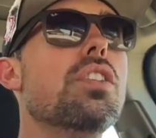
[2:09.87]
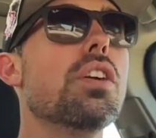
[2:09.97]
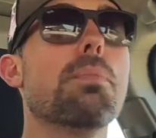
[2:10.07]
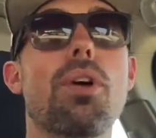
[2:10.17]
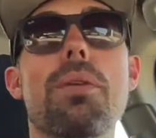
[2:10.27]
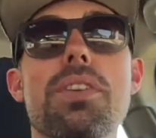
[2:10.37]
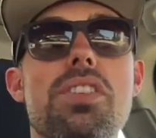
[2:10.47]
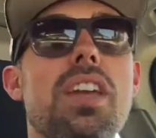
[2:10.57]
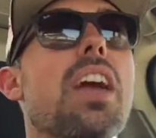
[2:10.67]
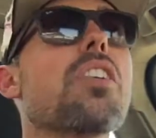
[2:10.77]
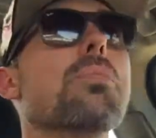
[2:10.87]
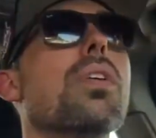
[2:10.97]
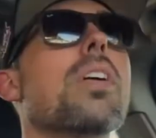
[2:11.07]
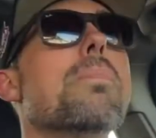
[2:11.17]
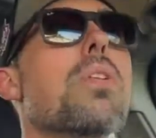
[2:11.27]
You could probably scale,
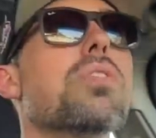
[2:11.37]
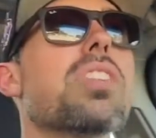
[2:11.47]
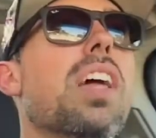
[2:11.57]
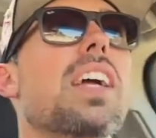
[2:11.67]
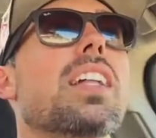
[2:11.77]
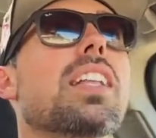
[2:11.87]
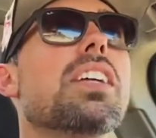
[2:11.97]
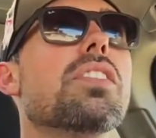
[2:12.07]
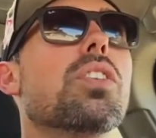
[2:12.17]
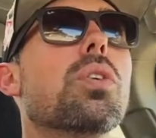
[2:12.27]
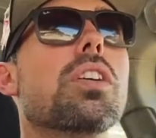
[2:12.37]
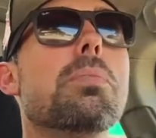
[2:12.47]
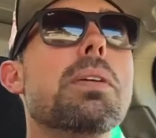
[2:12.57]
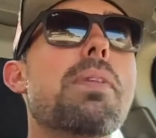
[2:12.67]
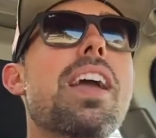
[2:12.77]
but most likely you're going to
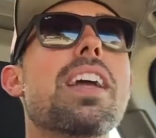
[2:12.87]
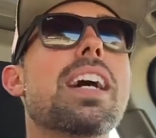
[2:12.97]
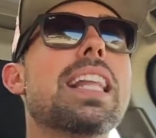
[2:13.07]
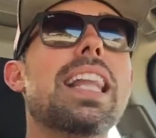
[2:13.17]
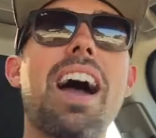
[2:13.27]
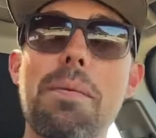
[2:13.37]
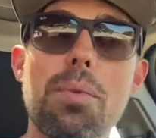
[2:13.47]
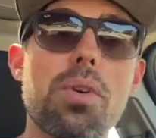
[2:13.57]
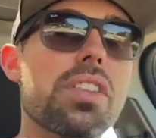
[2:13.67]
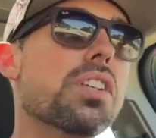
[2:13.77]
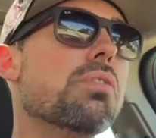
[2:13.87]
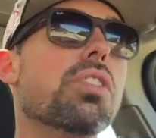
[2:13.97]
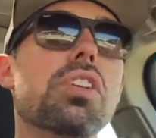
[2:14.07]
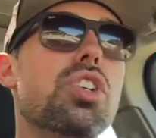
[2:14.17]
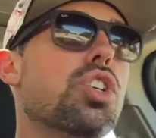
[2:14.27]
be paying a lot more than you
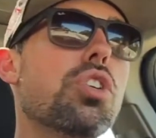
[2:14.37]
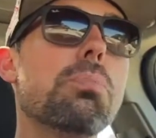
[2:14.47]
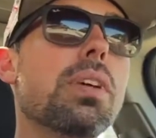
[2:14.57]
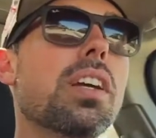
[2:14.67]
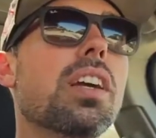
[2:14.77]
really should be,